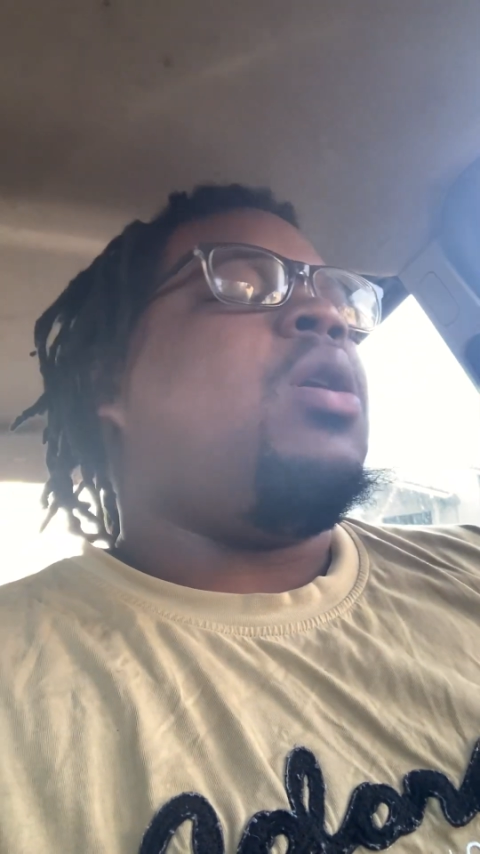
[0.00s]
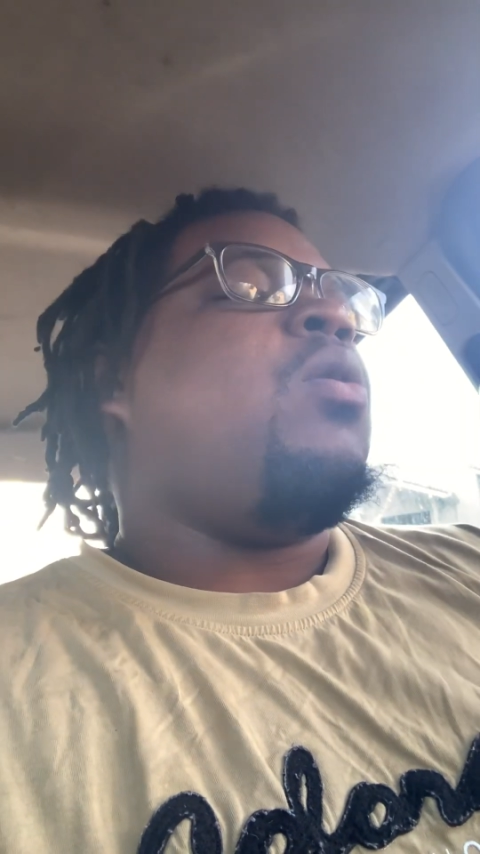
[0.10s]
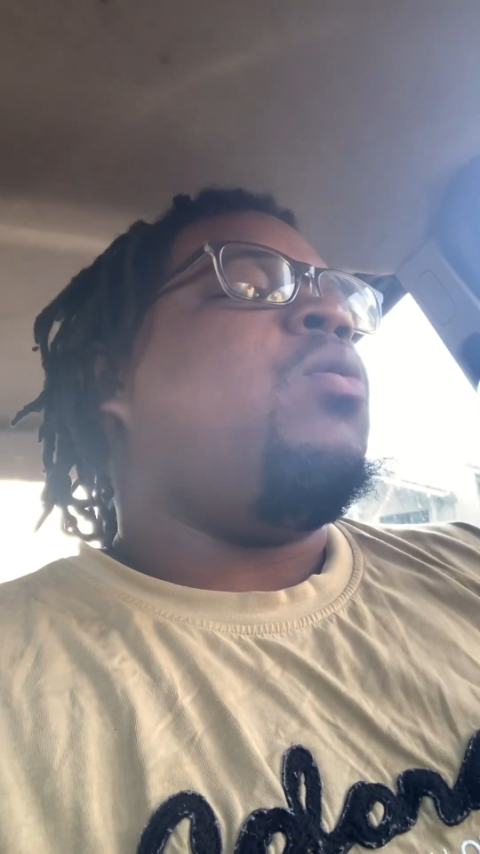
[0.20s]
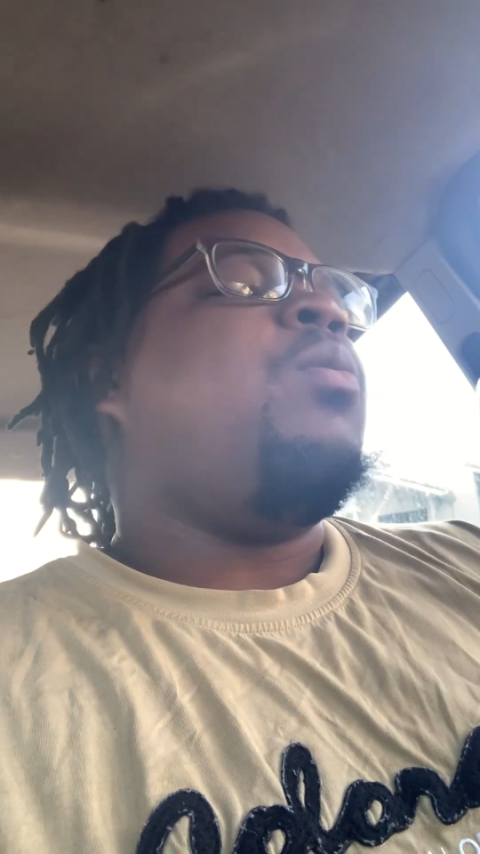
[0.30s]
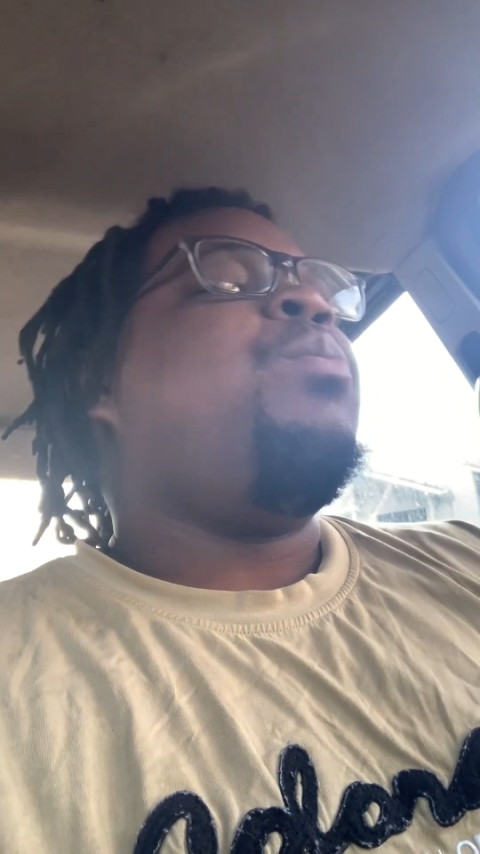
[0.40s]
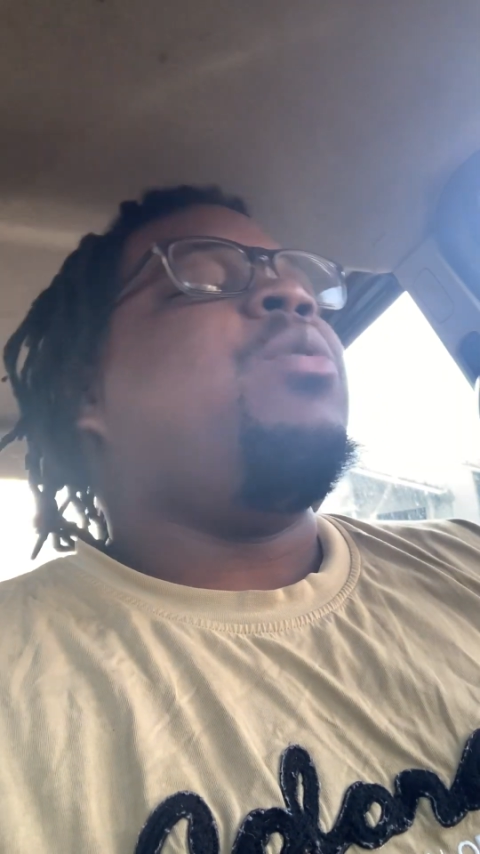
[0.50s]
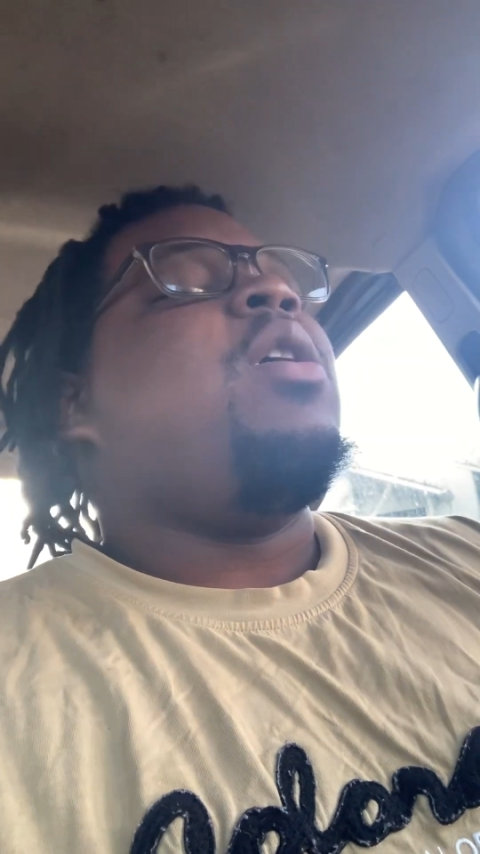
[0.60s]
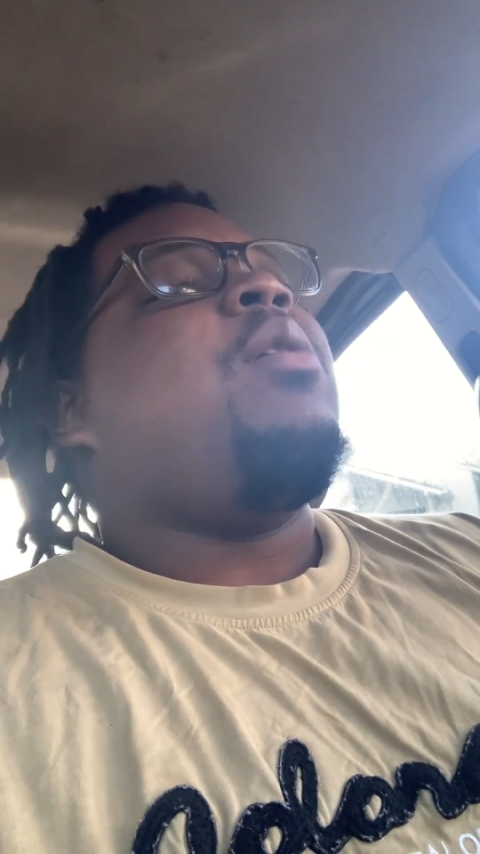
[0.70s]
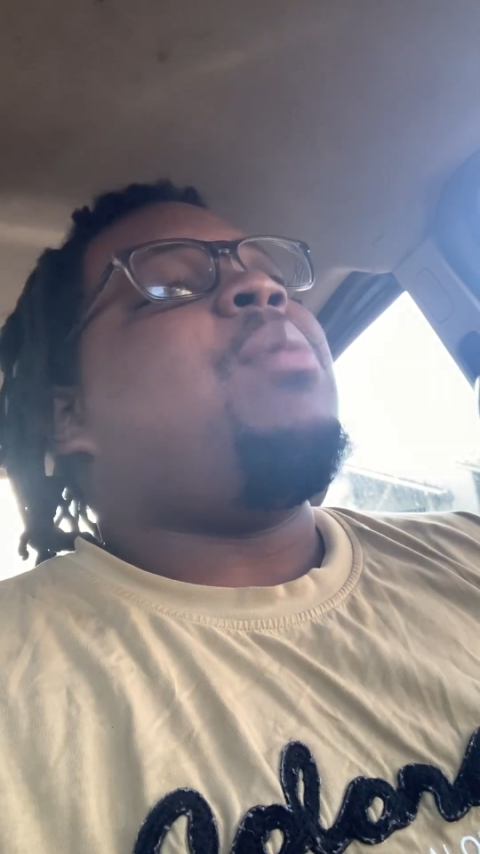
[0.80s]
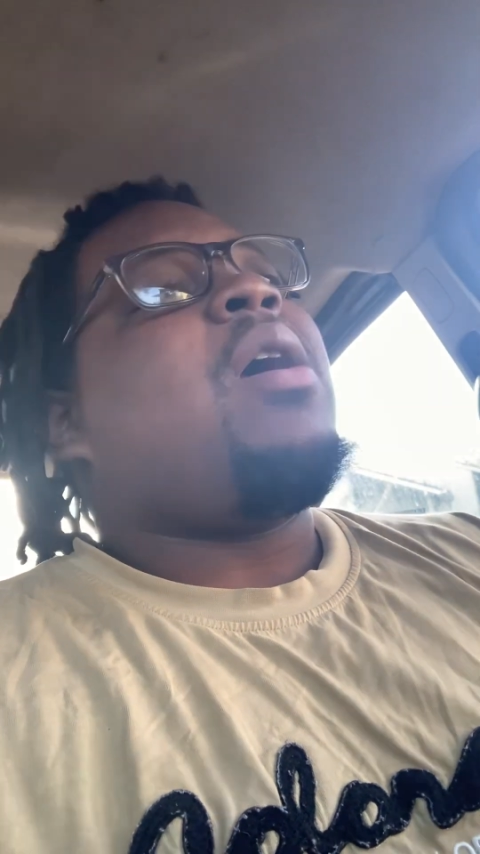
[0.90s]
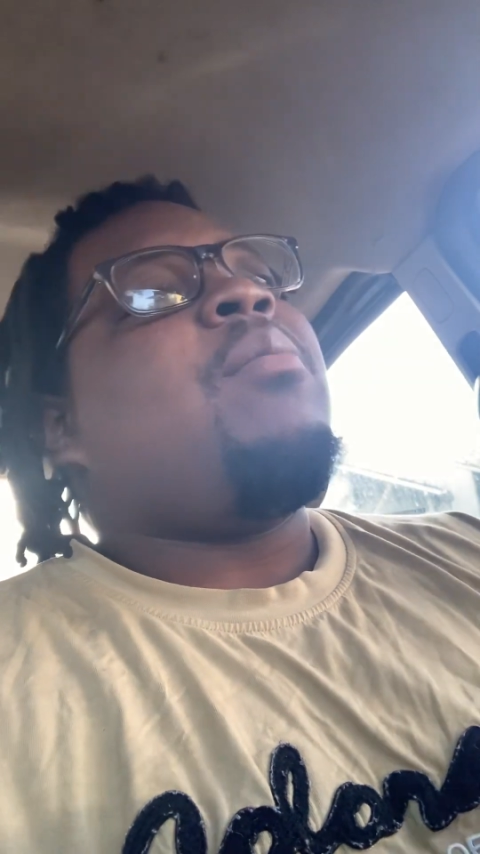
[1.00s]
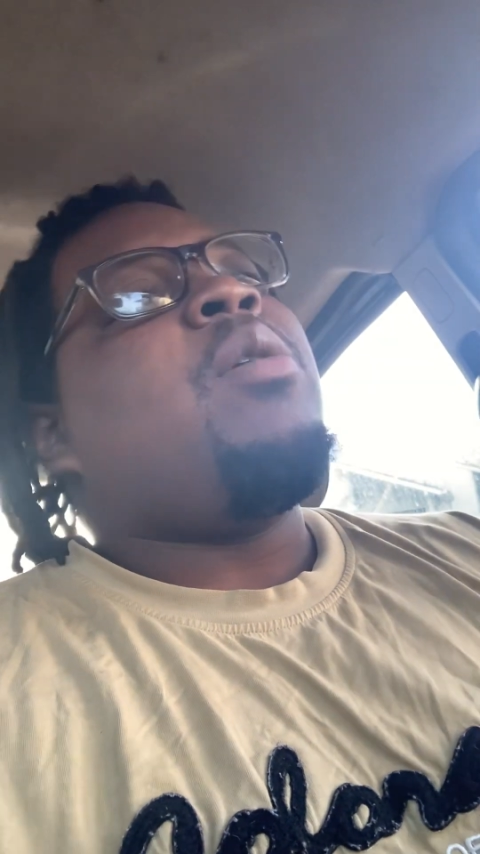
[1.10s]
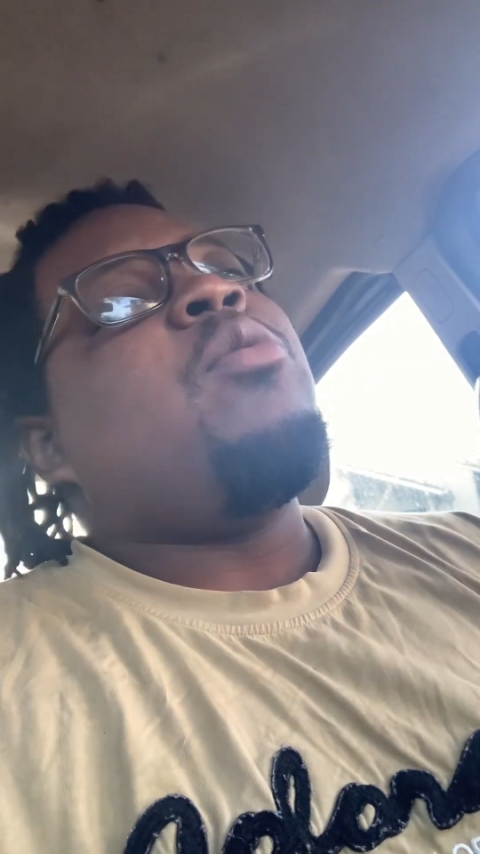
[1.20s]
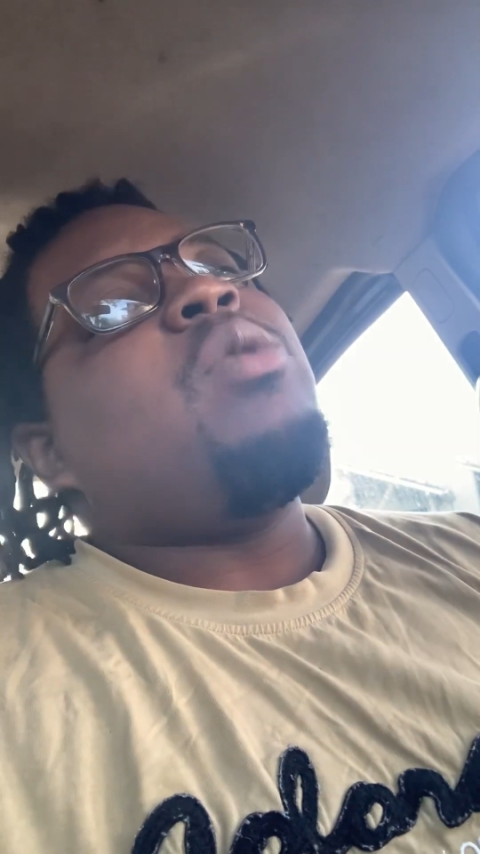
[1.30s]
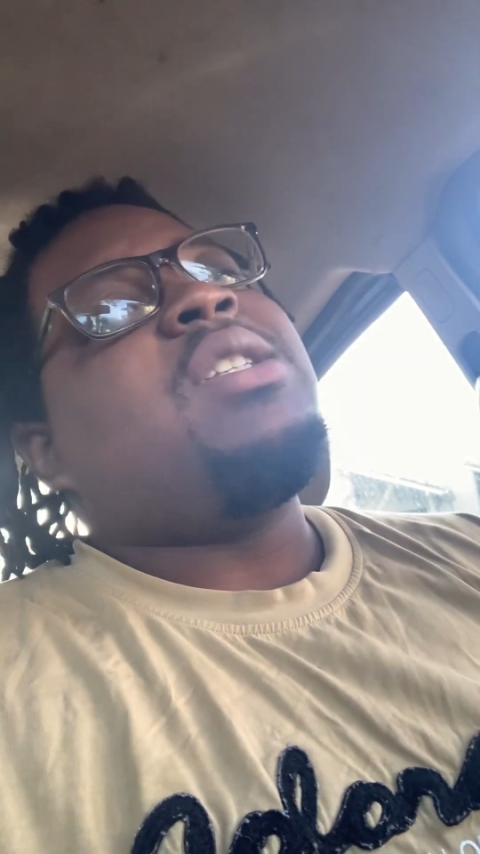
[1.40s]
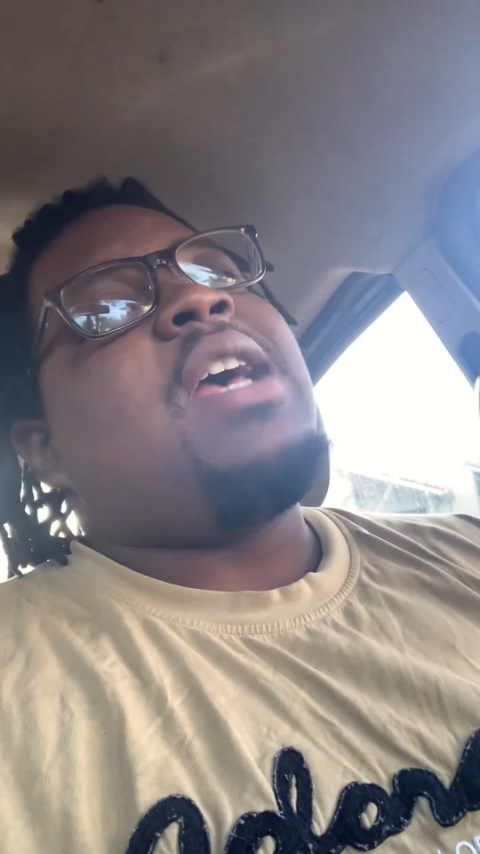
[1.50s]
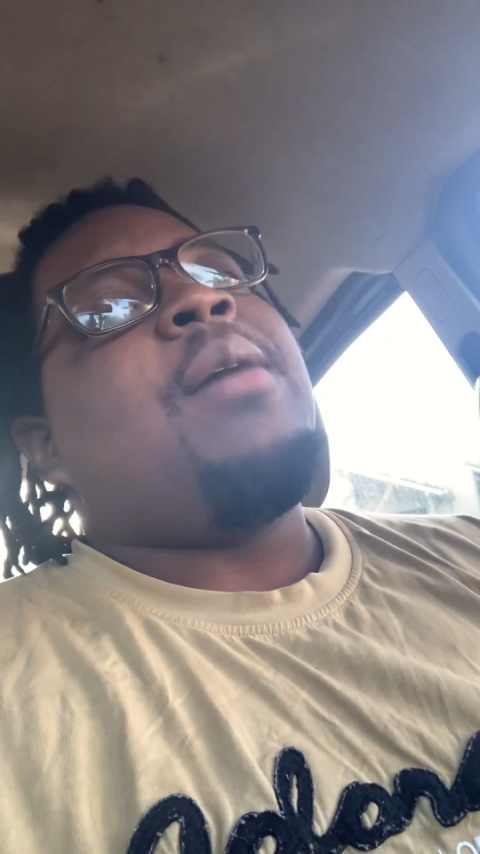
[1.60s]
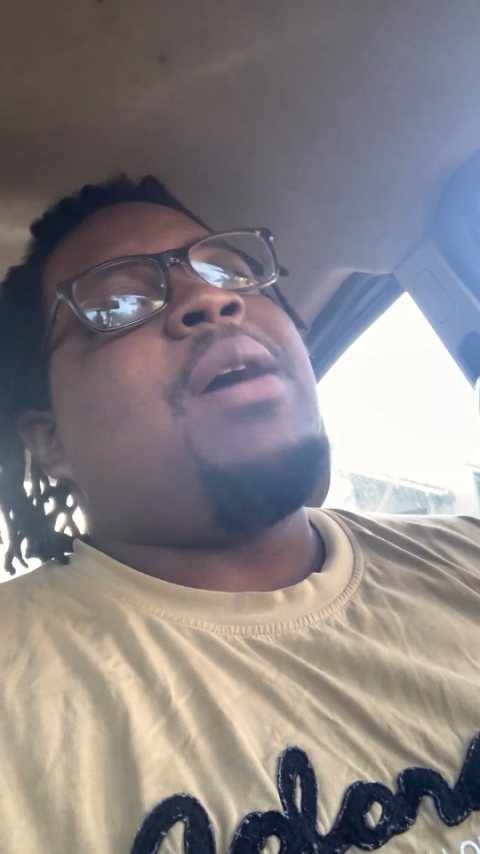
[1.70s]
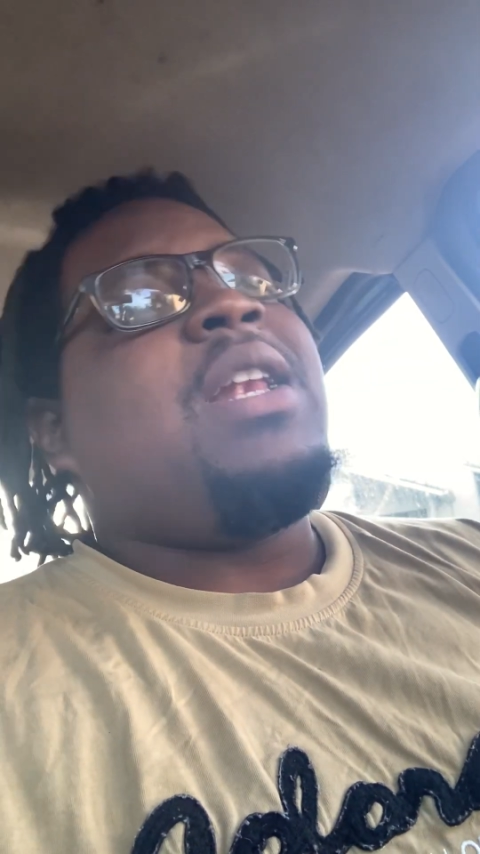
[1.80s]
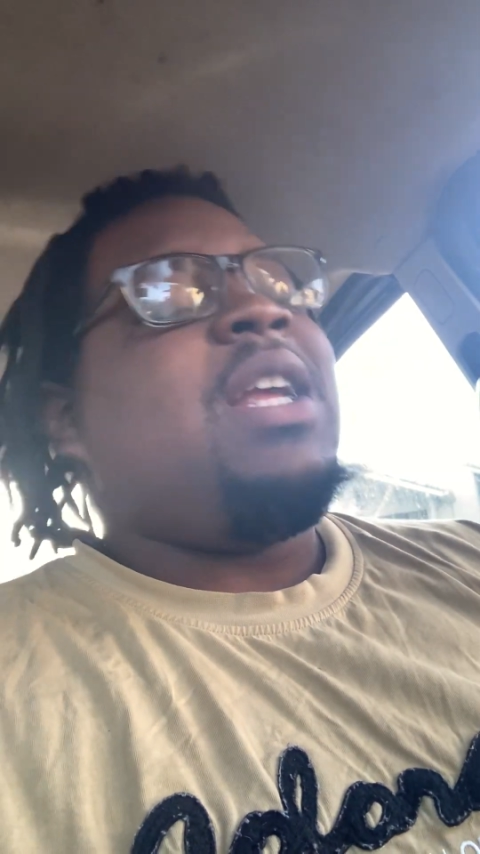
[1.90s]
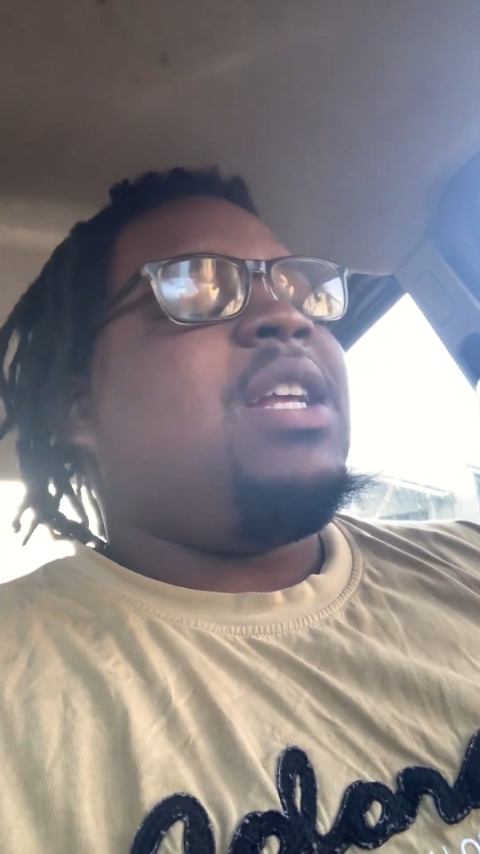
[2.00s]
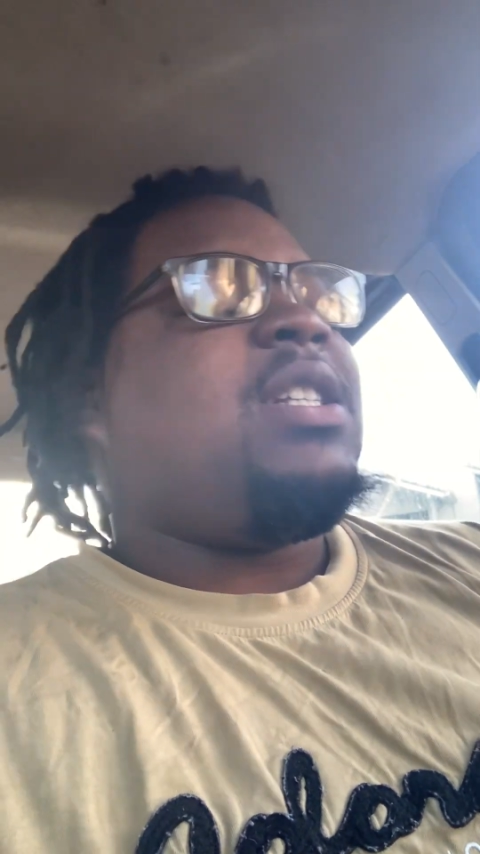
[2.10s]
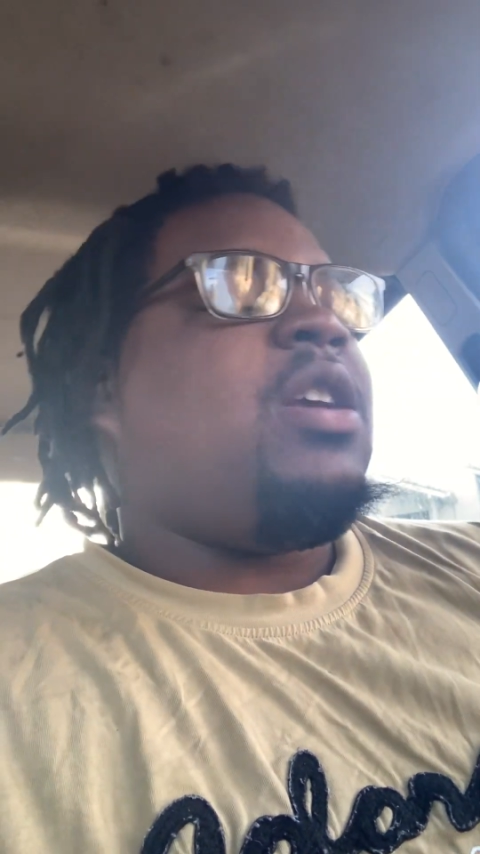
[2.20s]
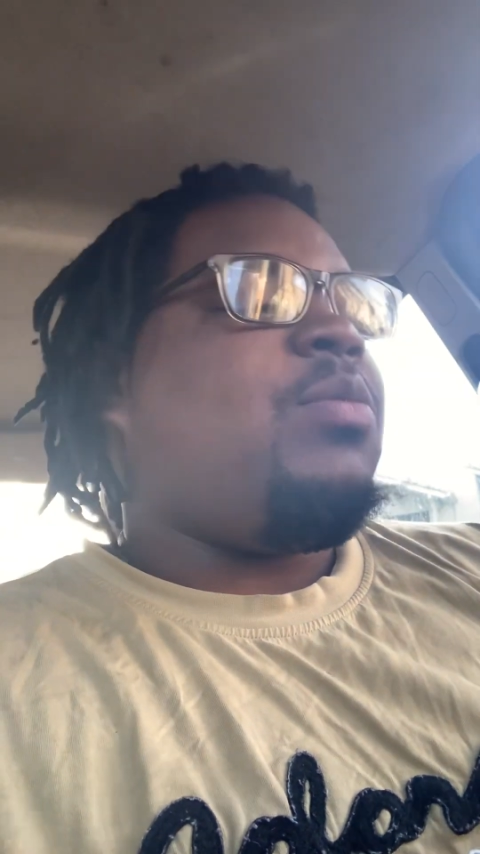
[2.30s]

on. But I remember what time I did skip.